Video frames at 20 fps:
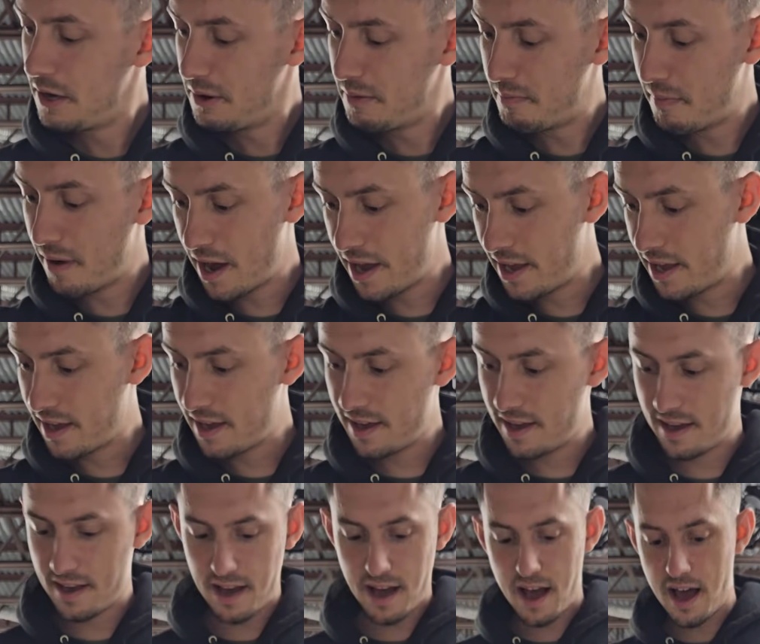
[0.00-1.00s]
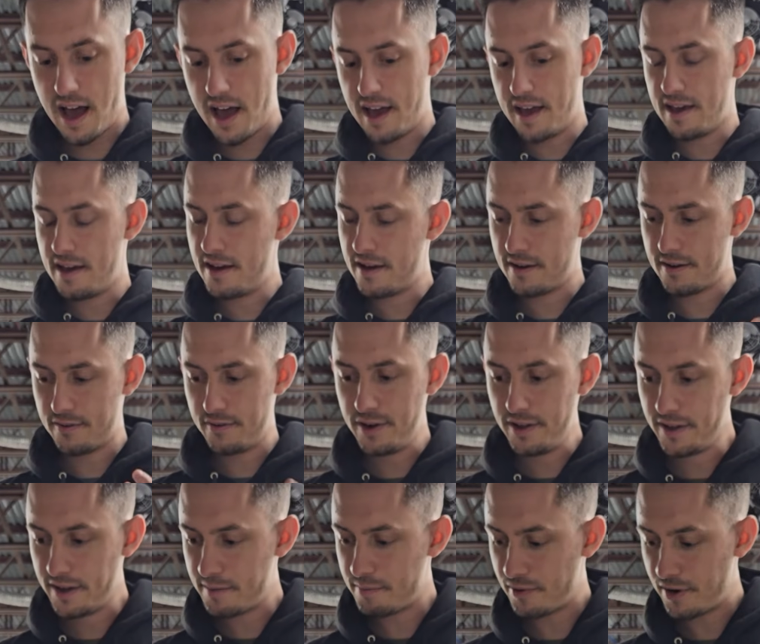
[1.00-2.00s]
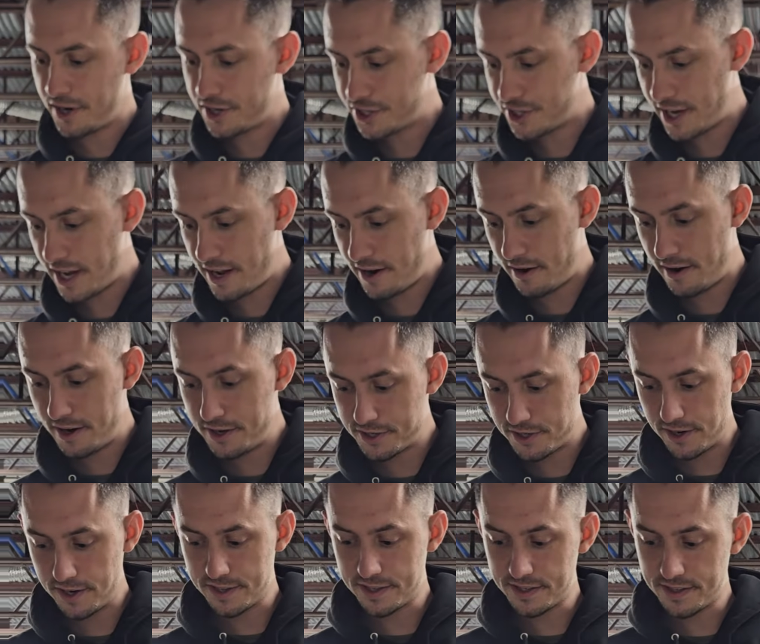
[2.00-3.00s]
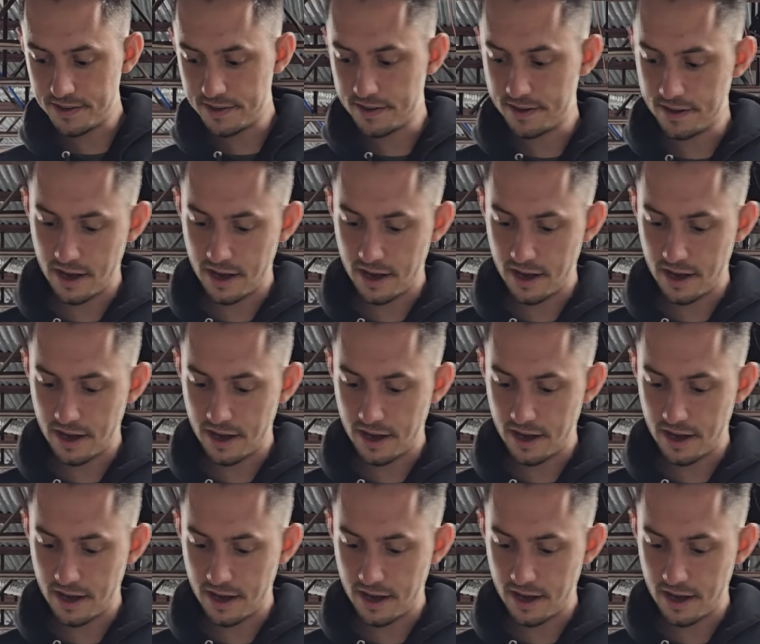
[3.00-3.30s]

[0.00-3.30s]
Mike, I really appreciate your interest.